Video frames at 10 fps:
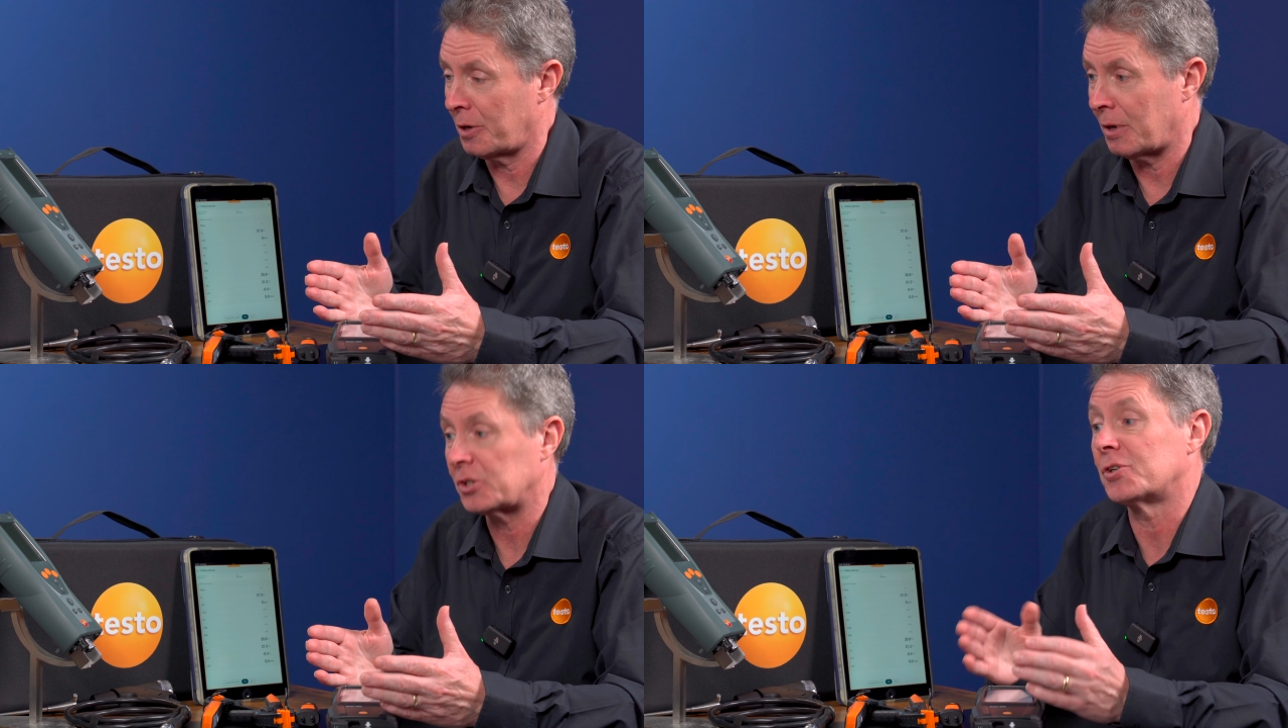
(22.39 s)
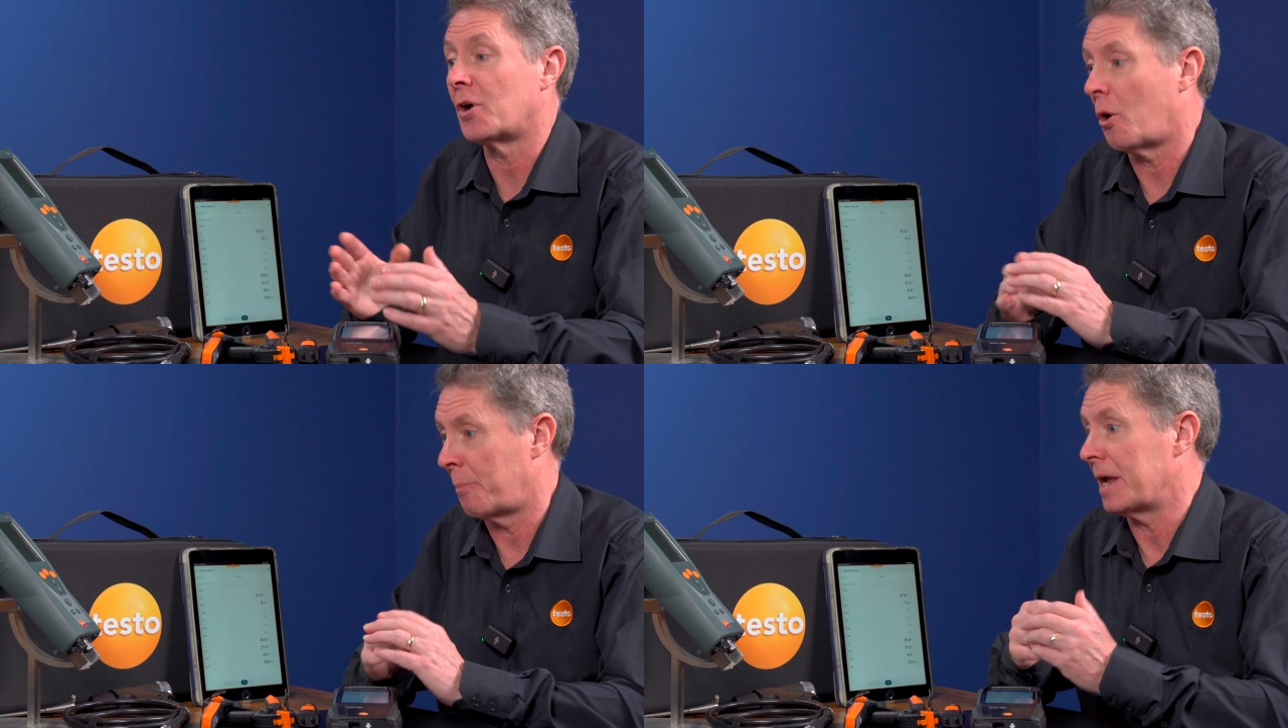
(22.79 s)
combustion
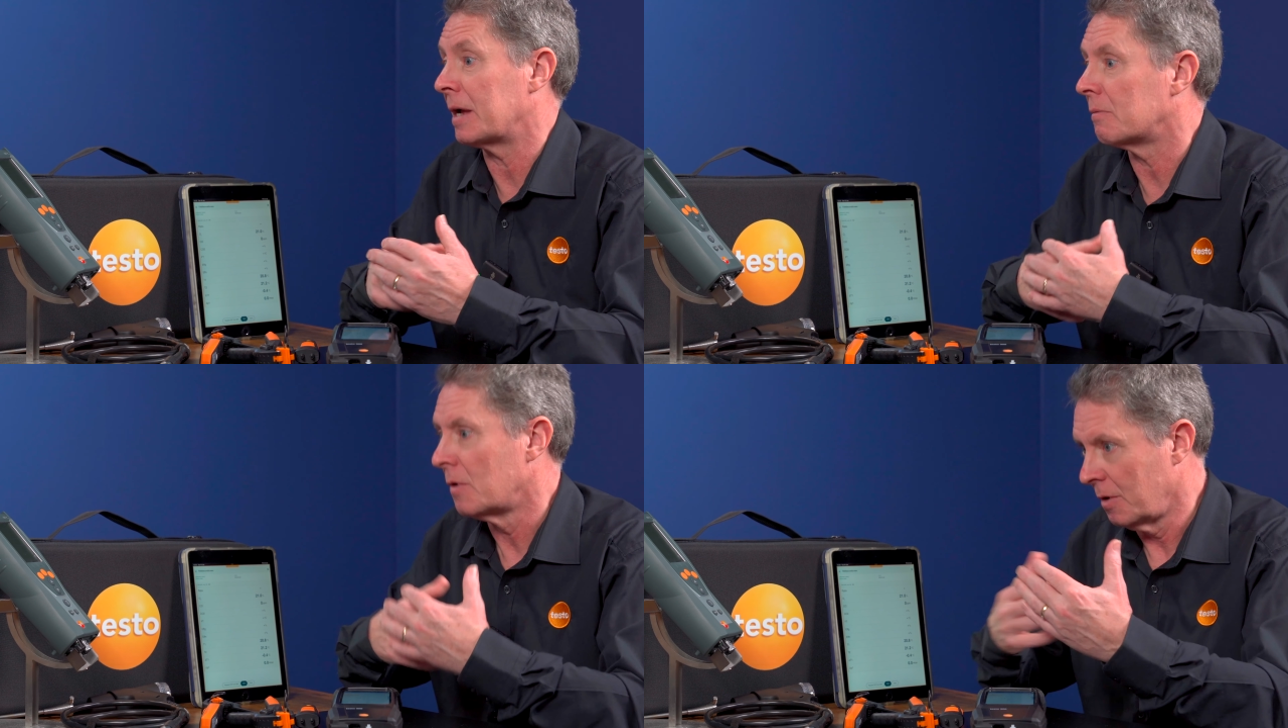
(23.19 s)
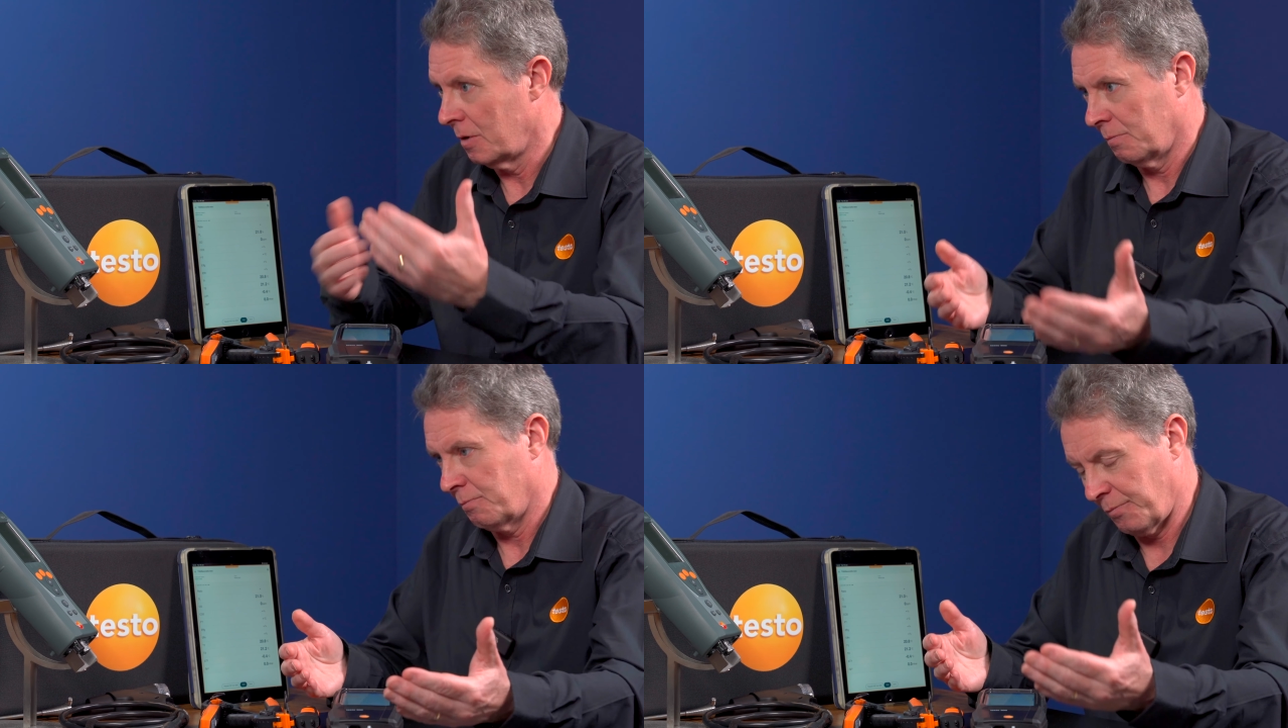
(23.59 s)
are being
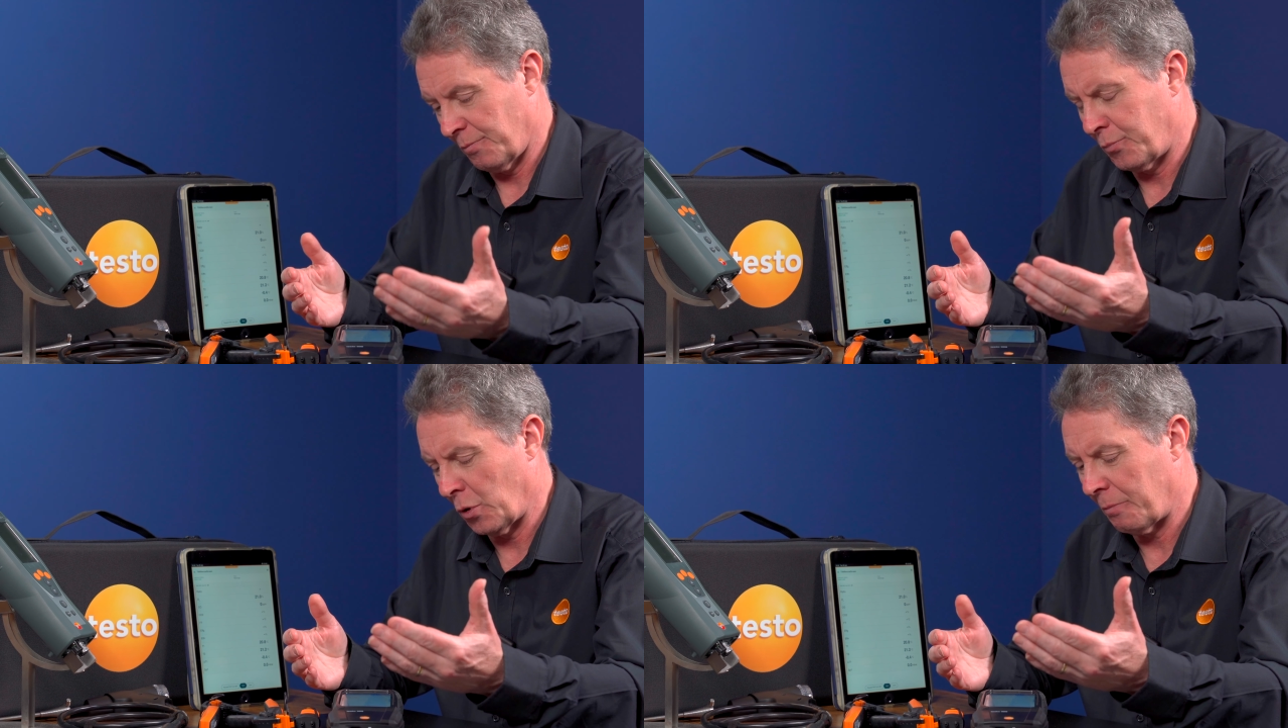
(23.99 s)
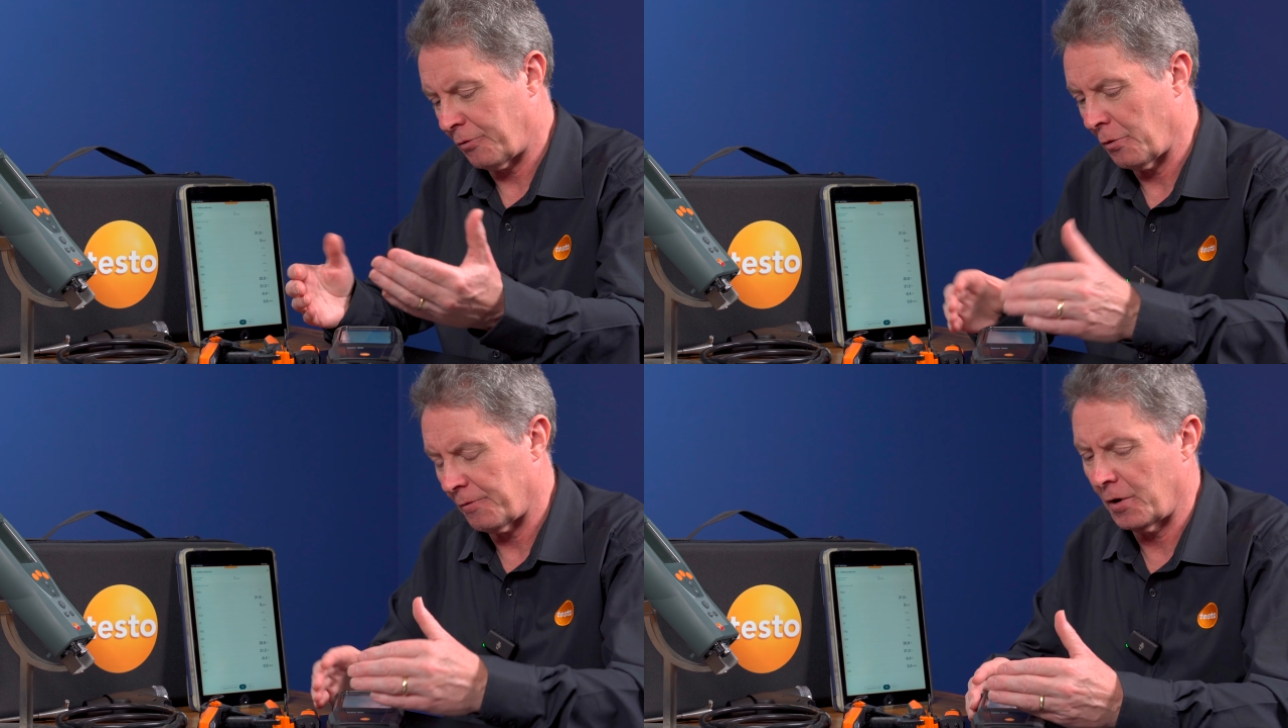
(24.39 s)
put
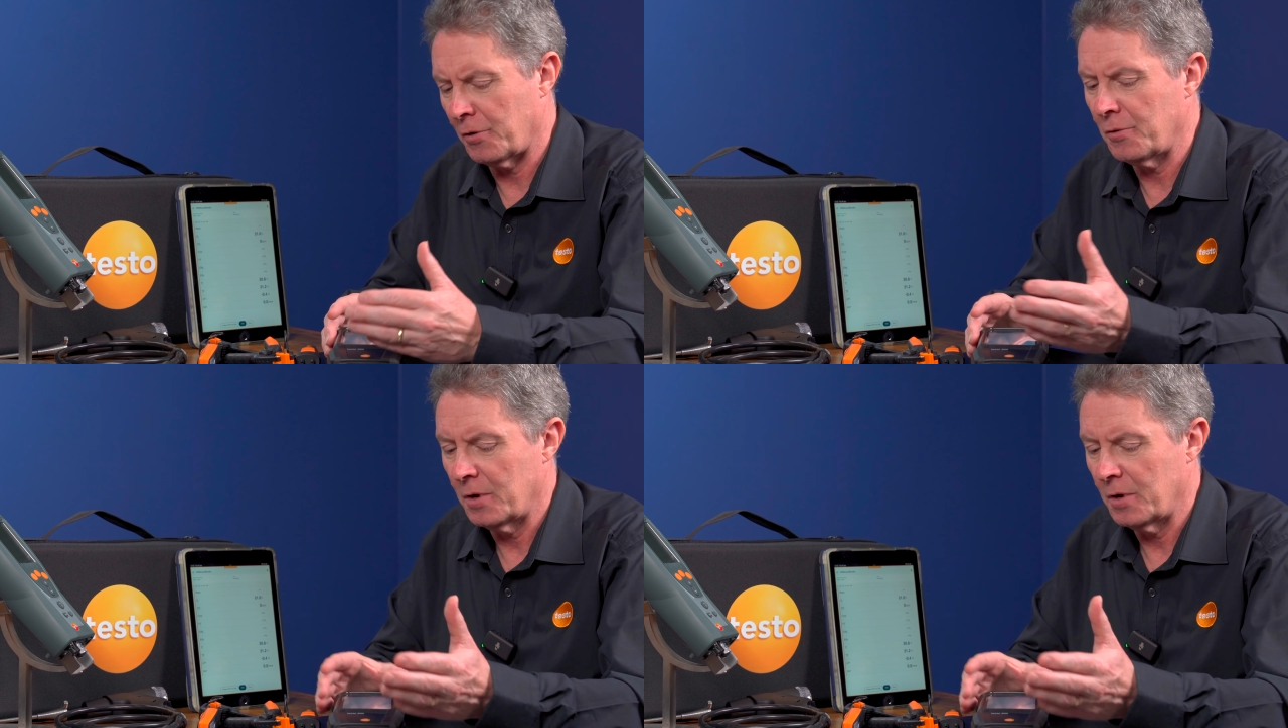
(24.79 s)
through the flue,